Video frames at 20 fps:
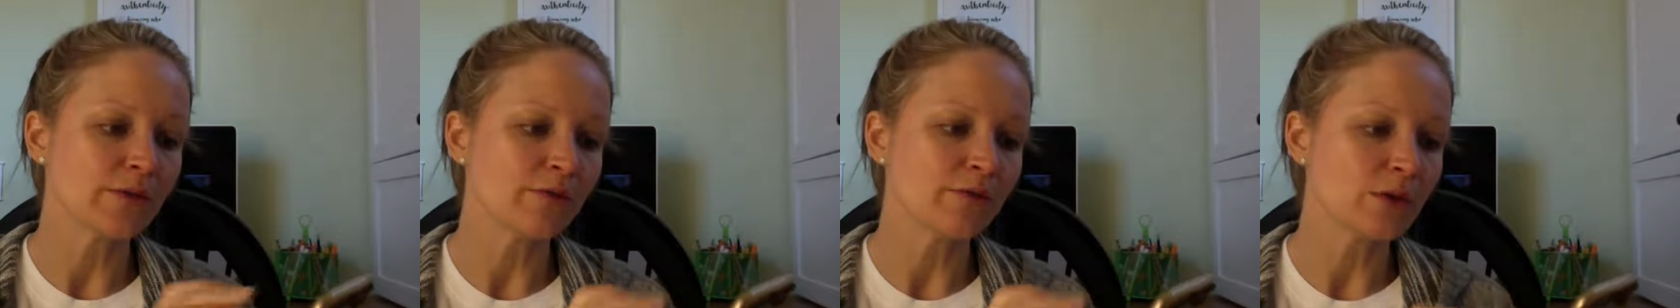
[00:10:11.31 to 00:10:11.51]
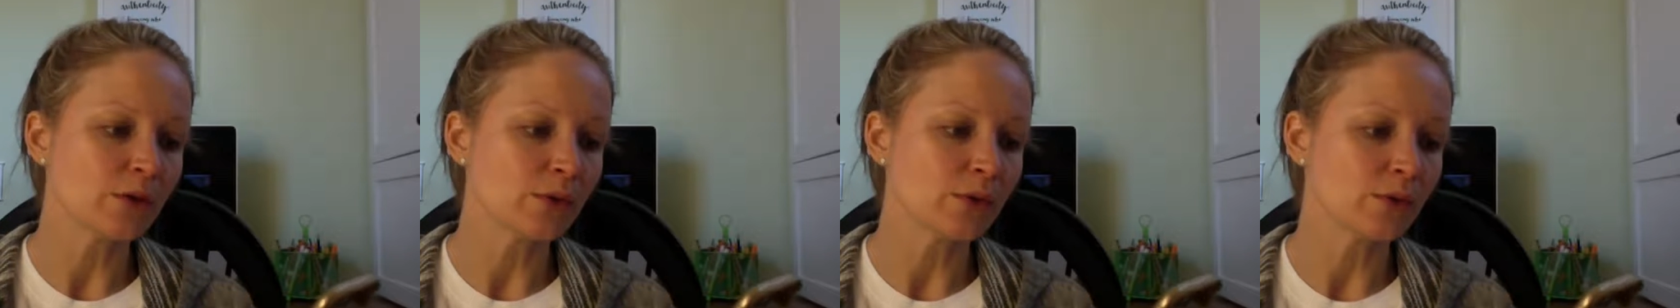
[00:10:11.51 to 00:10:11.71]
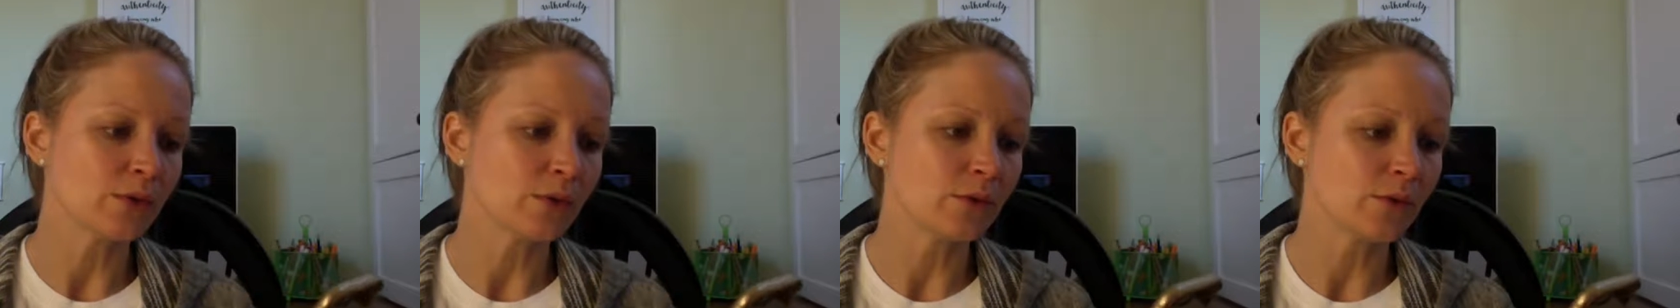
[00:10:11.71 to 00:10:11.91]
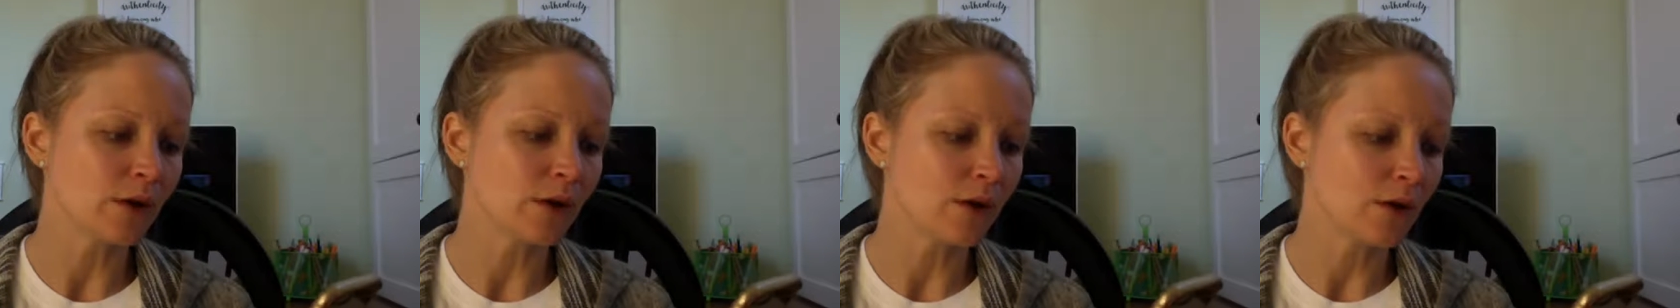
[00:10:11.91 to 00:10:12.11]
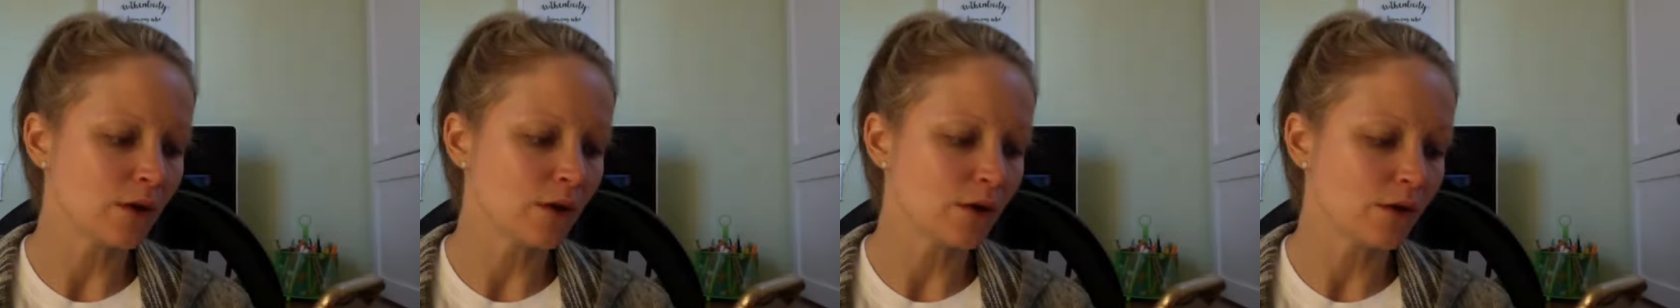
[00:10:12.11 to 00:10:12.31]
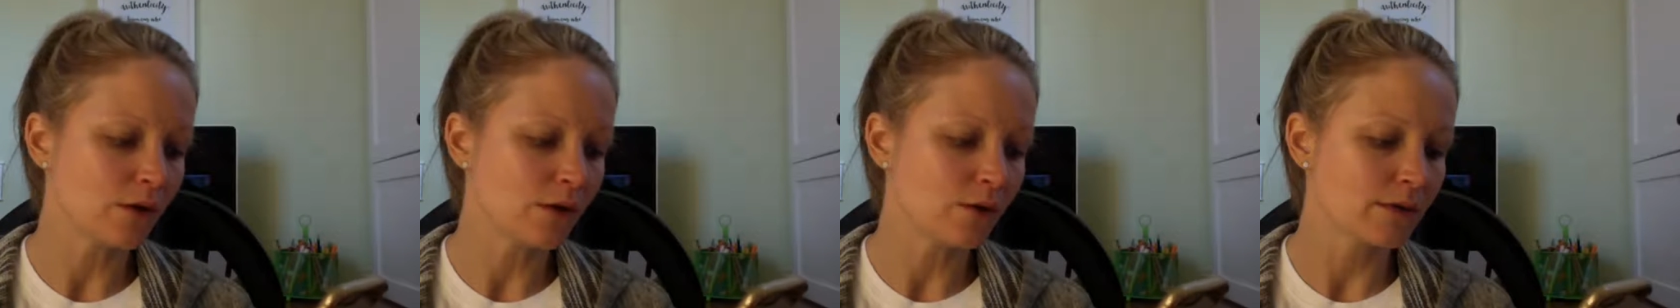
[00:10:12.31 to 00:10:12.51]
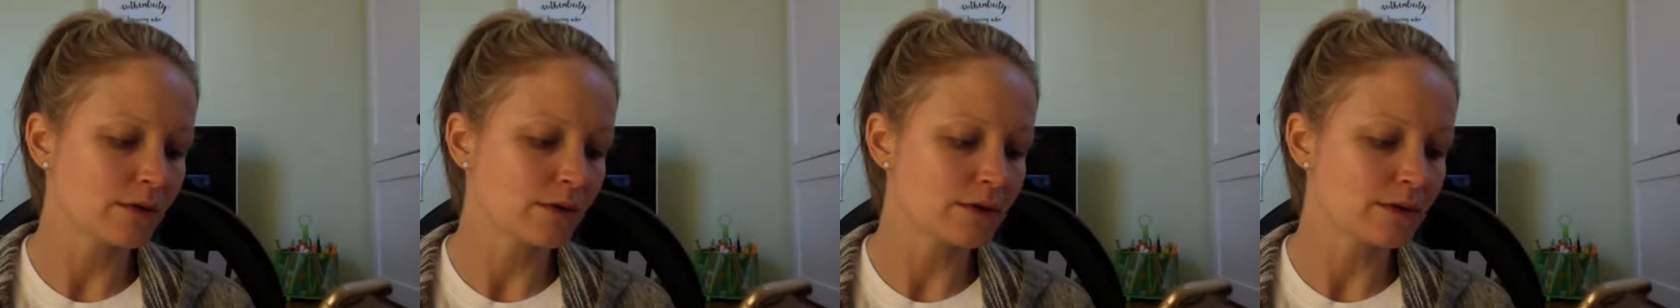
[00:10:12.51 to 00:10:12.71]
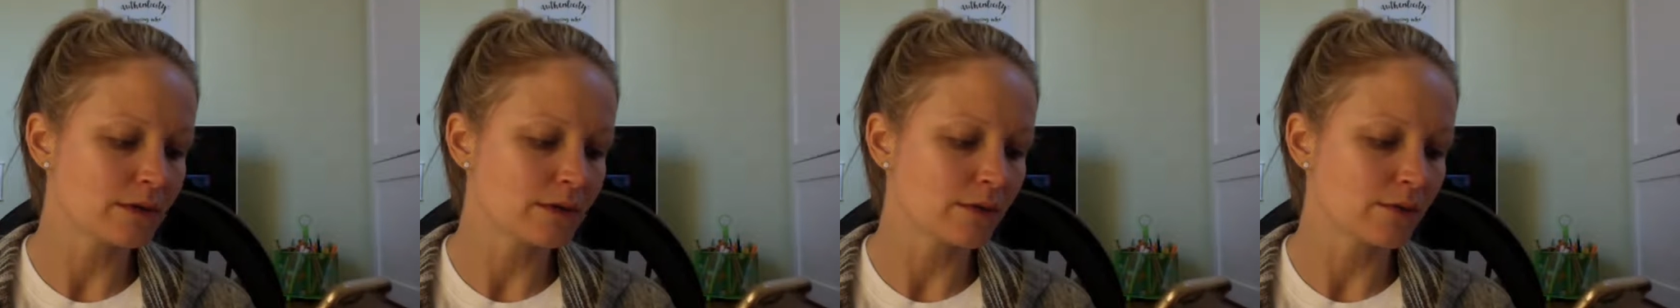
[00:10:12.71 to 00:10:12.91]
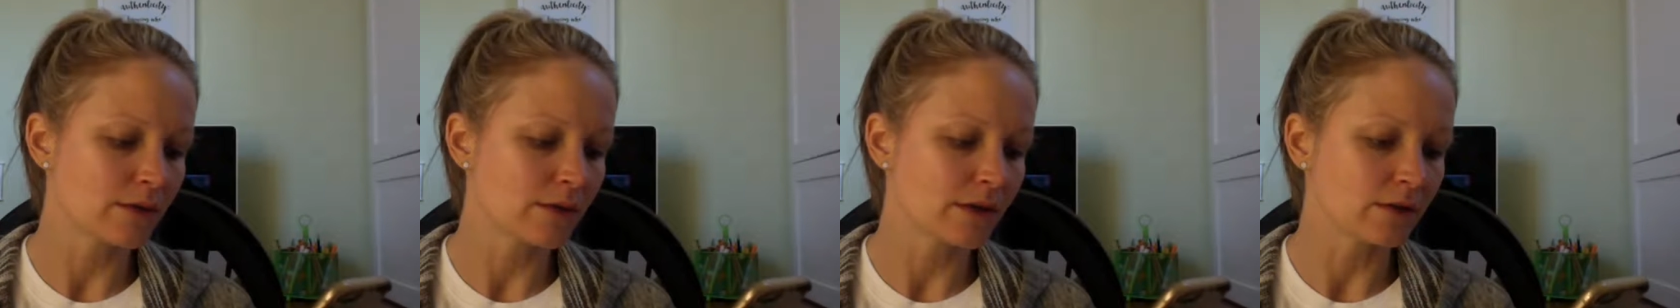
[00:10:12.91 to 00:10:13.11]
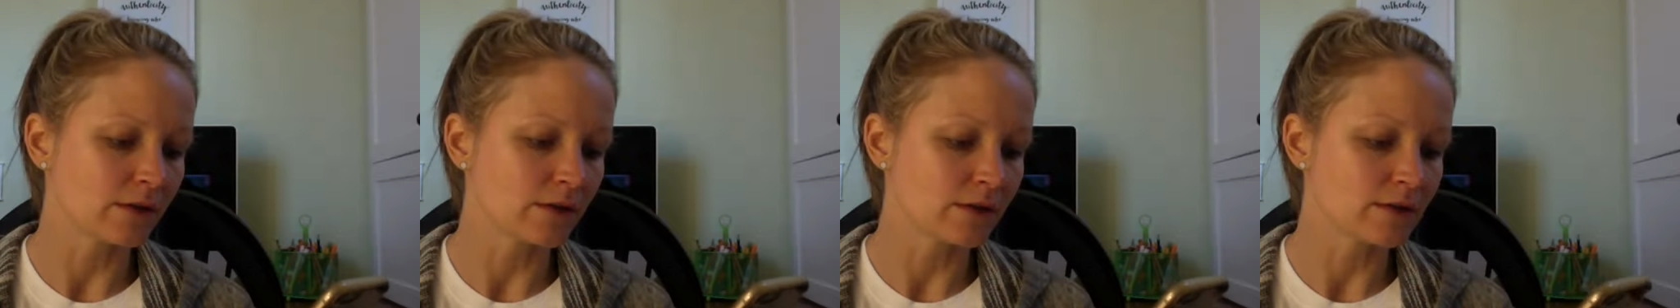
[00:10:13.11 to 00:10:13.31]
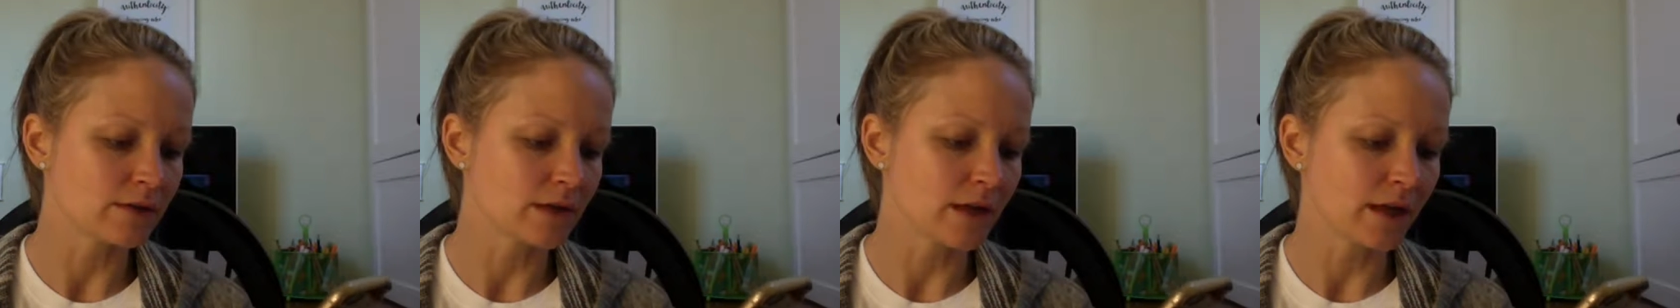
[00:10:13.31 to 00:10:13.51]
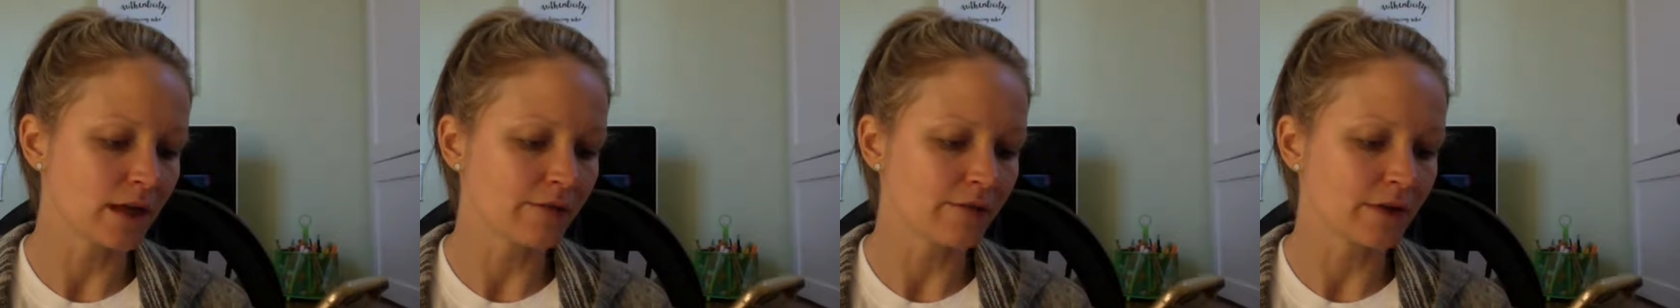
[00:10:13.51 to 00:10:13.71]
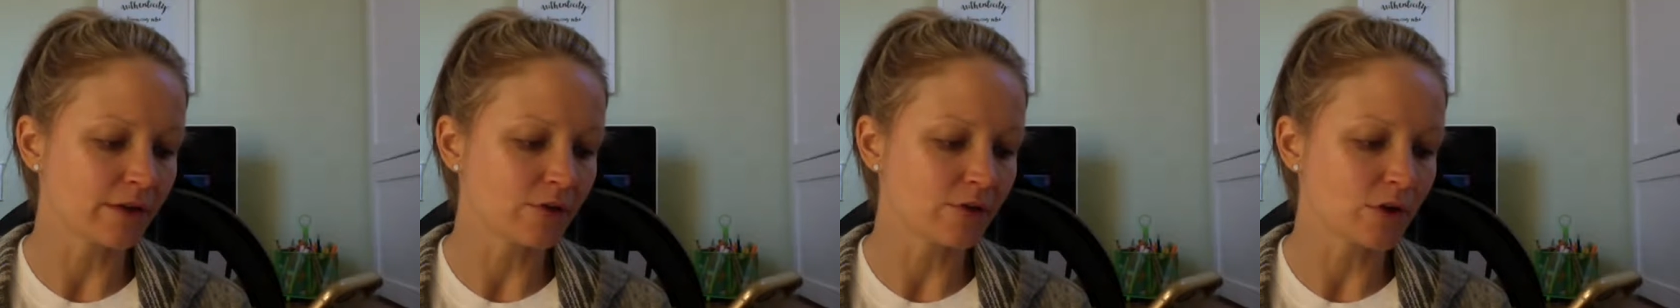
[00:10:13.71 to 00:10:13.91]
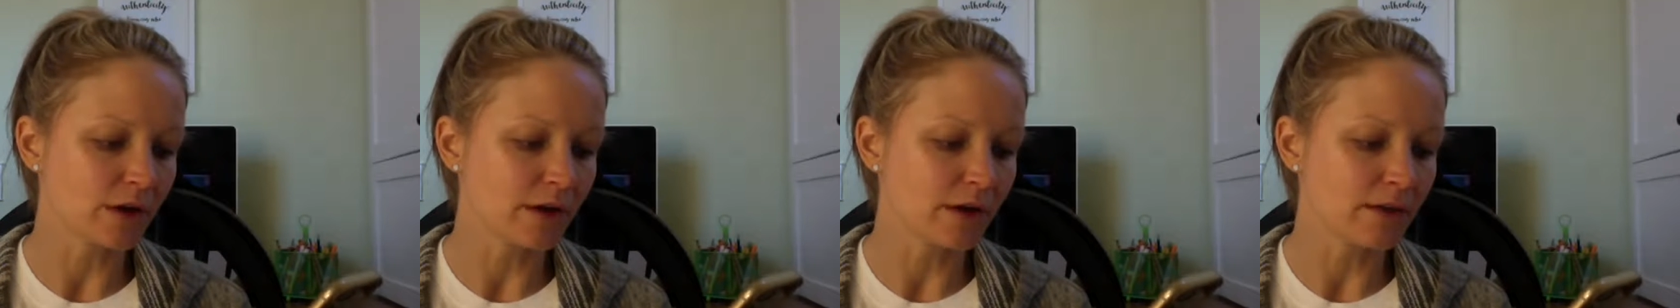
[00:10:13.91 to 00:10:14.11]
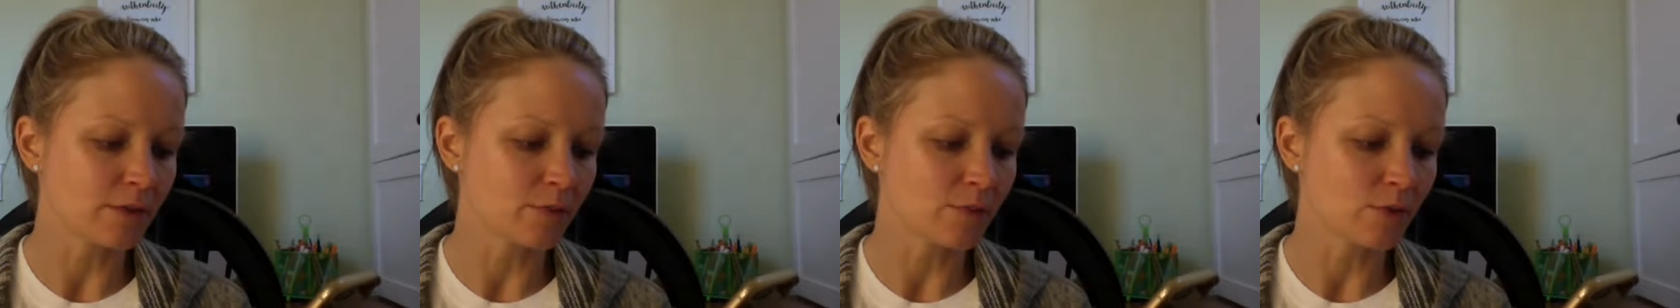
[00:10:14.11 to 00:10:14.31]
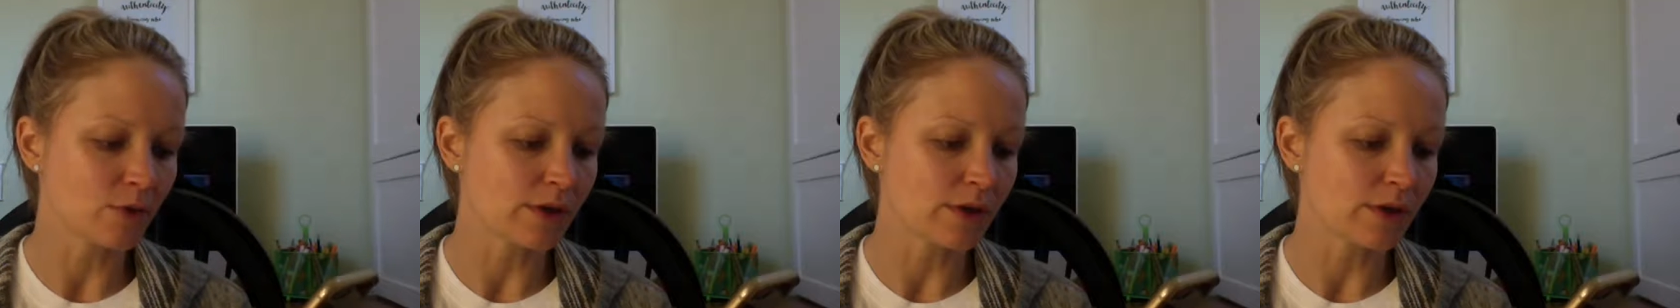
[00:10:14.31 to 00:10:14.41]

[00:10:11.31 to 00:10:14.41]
if you go, let's see what it looks like if I try to